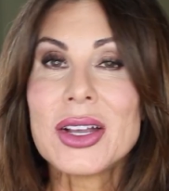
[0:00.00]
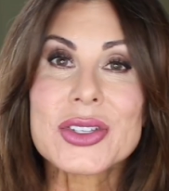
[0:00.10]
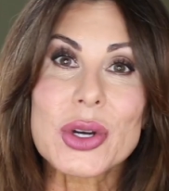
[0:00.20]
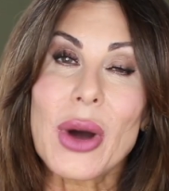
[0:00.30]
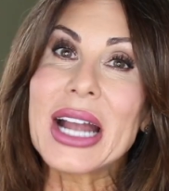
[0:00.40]

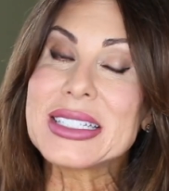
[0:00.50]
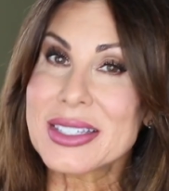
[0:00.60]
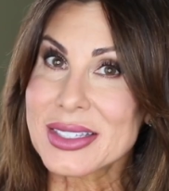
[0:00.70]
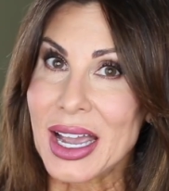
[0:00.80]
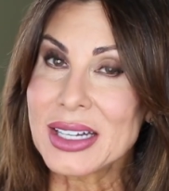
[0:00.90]
So I
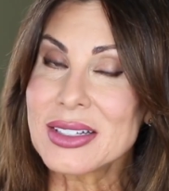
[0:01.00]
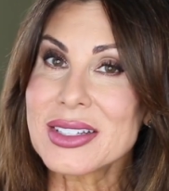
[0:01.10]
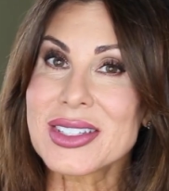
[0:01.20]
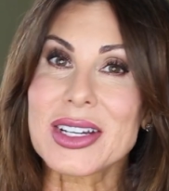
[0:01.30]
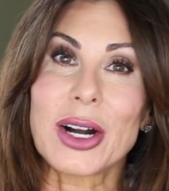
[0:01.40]
decided
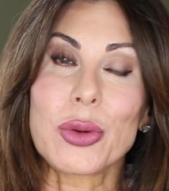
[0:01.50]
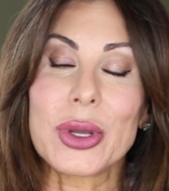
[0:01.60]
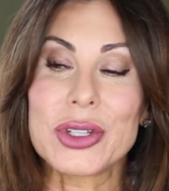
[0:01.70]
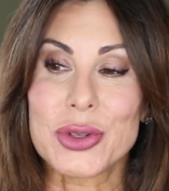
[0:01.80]
to start with